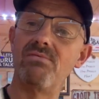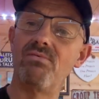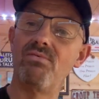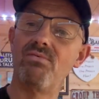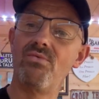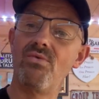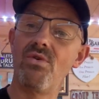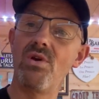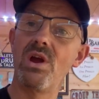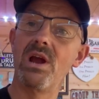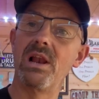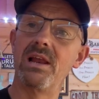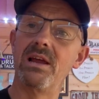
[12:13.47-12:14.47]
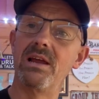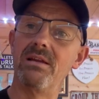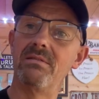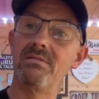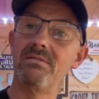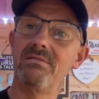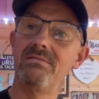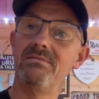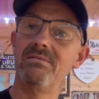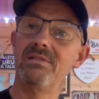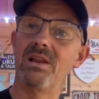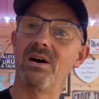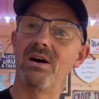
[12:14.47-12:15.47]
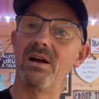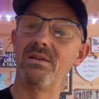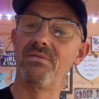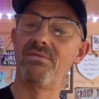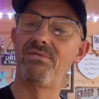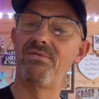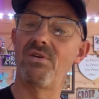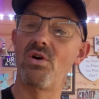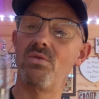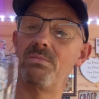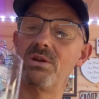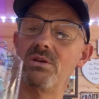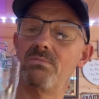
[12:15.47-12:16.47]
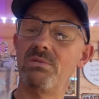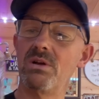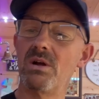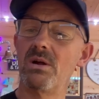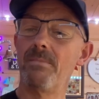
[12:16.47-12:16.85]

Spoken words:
really, like, foamy. You'd be